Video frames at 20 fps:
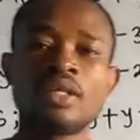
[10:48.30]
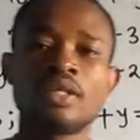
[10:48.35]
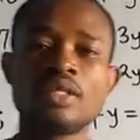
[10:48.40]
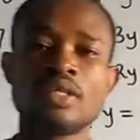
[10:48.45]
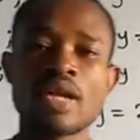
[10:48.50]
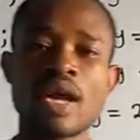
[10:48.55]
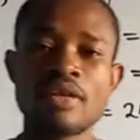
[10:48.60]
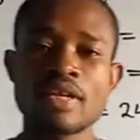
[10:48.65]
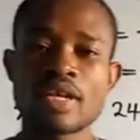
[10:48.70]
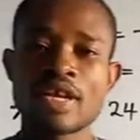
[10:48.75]

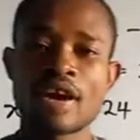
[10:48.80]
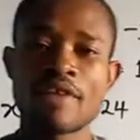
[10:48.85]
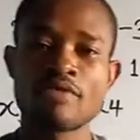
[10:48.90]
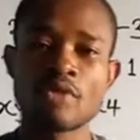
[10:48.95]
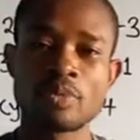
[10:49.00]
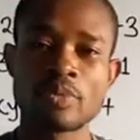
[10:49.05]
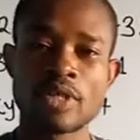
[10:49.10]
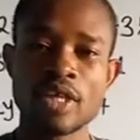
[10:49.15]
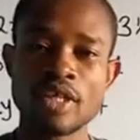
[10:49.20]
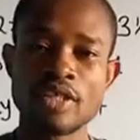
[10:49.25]
Now that
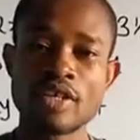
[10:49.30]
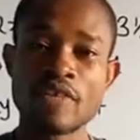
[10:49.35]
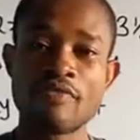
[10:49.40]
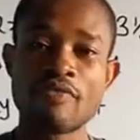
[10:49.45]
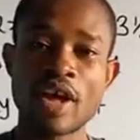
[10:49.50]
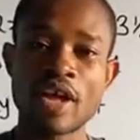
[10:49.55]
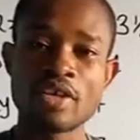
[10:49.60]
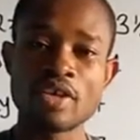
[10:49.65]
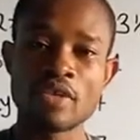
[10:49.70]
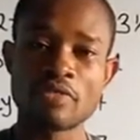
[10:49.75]
I've obtained the
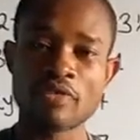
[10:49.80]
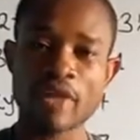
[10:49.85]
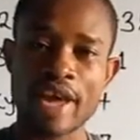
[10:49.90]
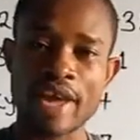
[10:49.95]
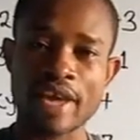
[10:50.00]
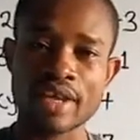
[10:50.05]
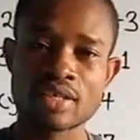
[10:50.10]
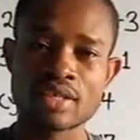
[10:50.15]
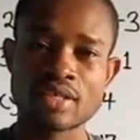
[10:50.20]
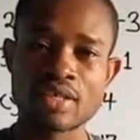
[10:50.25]
value of
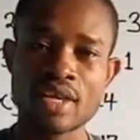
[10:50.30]
x,